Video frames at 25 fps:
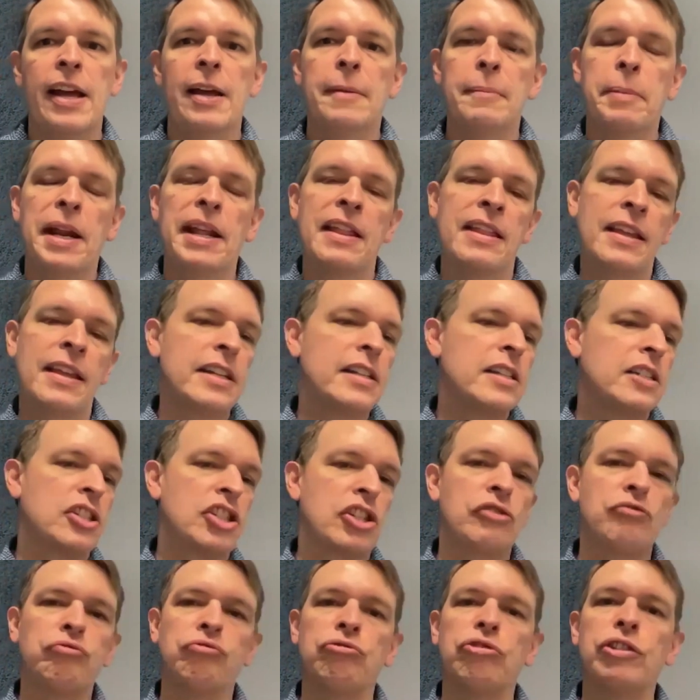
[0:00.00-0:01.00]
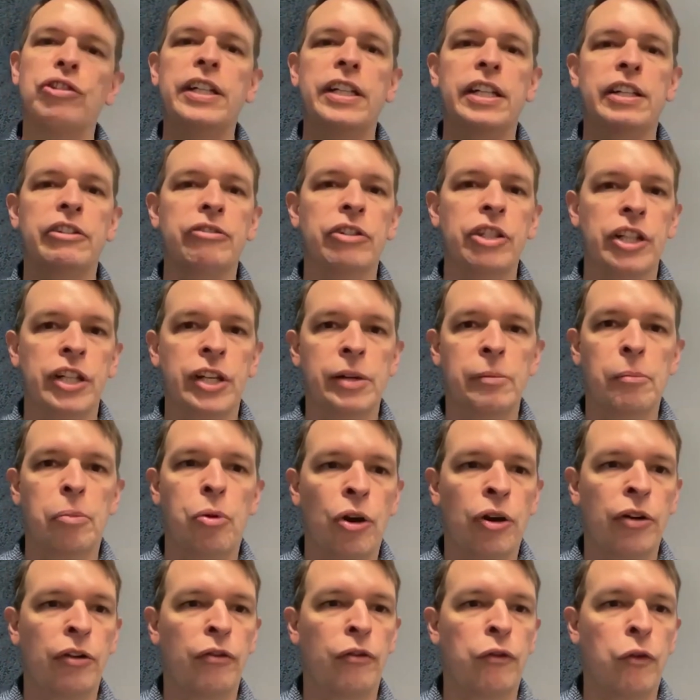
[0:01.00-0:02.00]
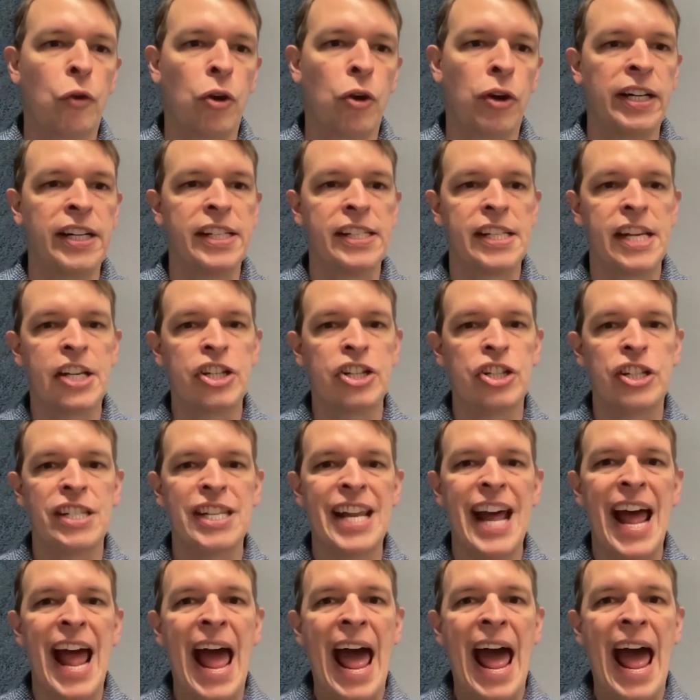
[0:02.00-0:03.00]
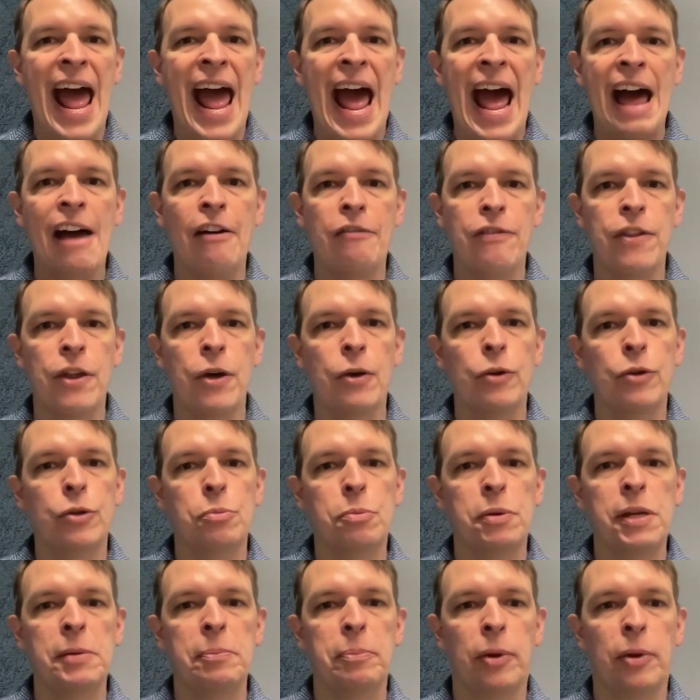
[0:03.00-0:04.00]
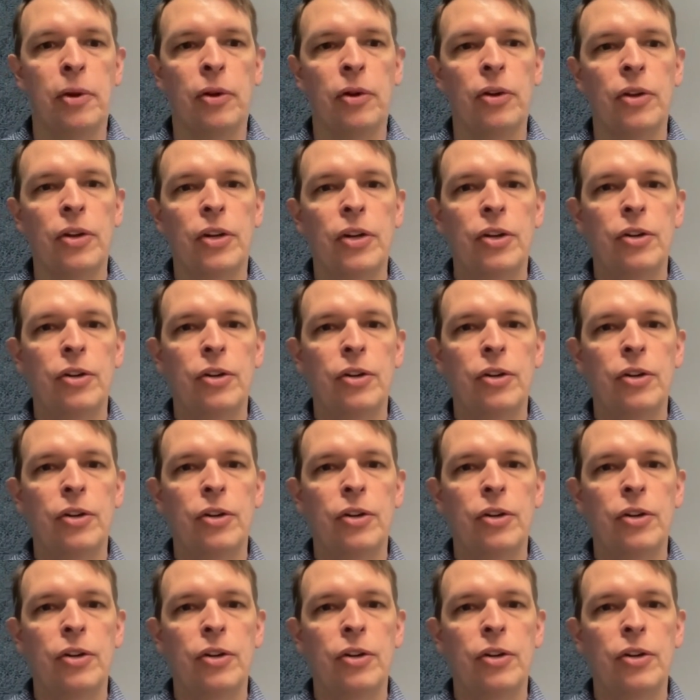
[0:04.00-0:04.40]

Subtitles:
But I think it's just really, really important for organizations to have those people